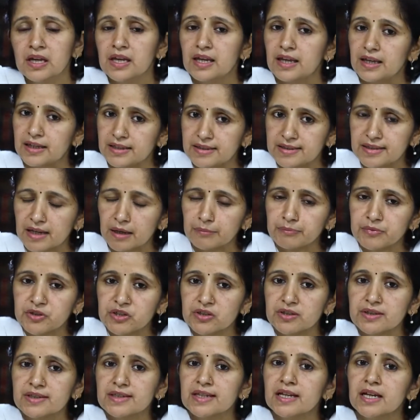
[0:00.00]

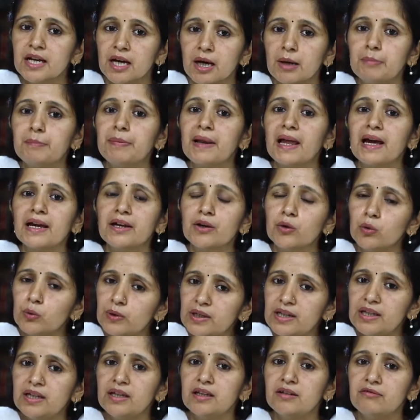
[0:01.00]
Exemptions apply
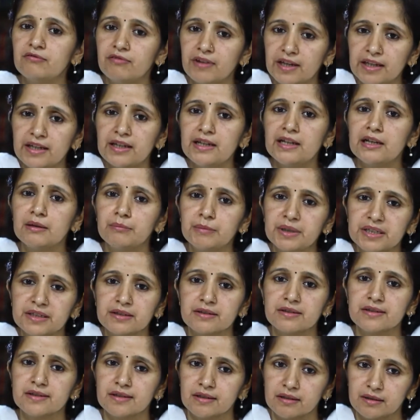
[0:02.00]
only in very
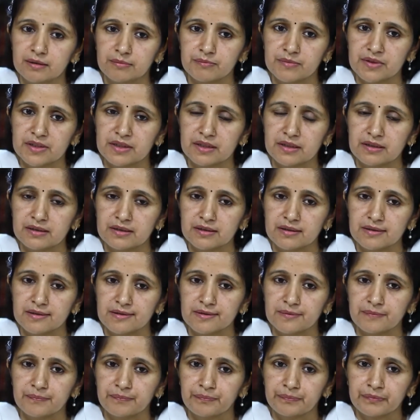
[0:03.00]
limited
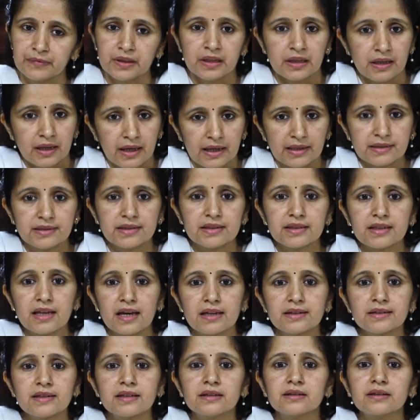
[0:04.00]
circumstances.
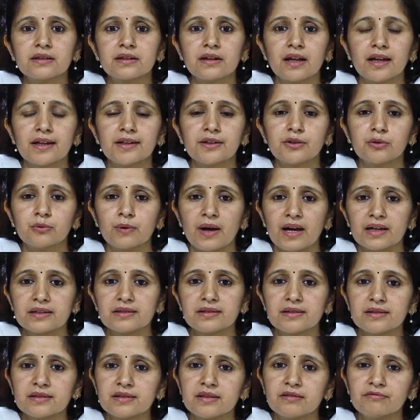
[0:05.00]
Exercising the right to
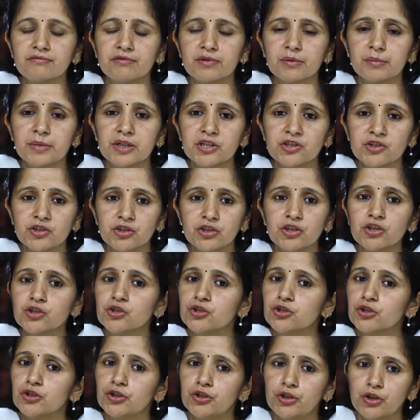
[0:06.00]
access information
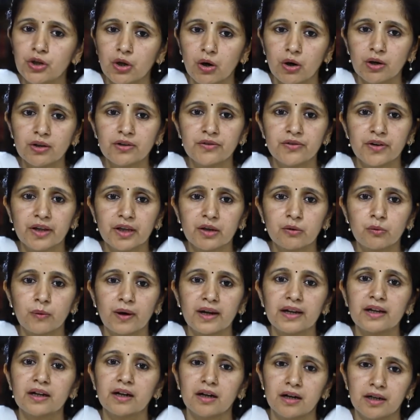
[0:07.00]
should not
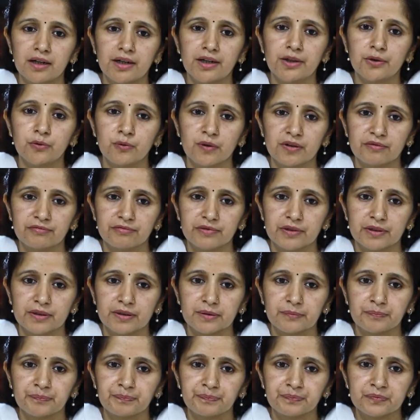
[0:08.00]
require undue effort.
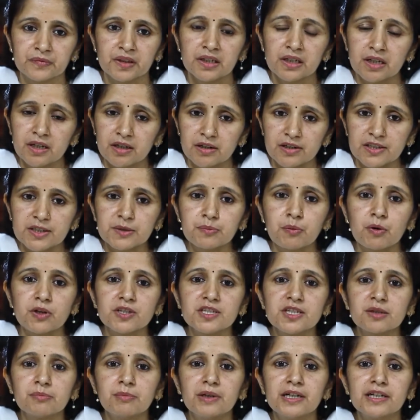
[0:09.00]

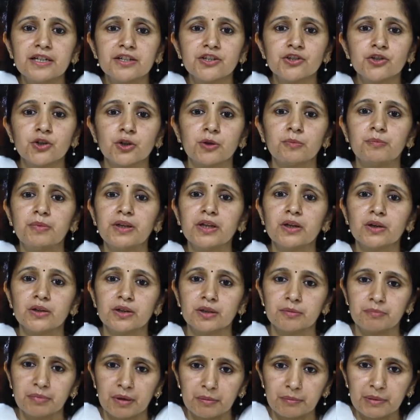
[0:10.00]
Responsibility should be on
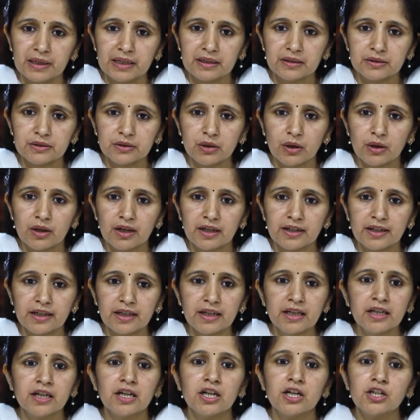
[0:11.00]
the public authority
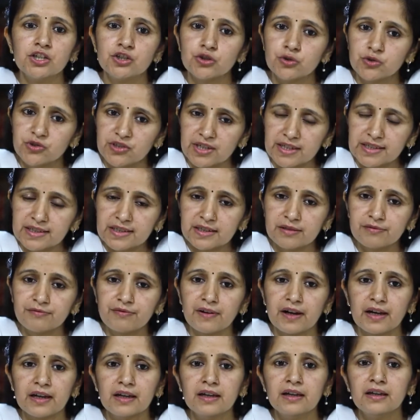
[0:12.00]
to
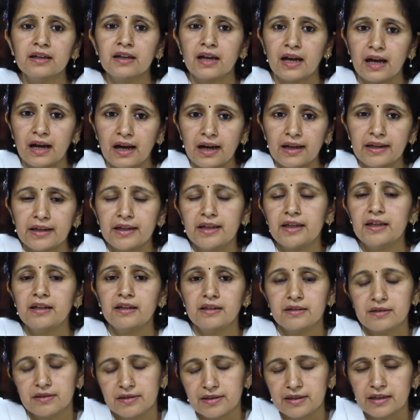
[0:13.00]
justify any
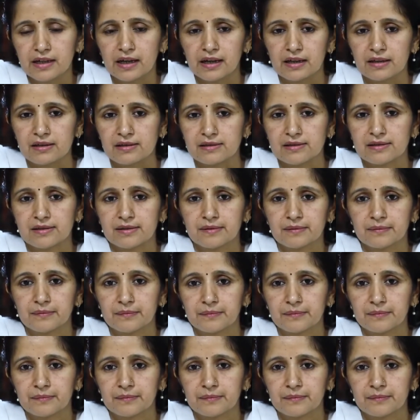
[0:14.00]
denials.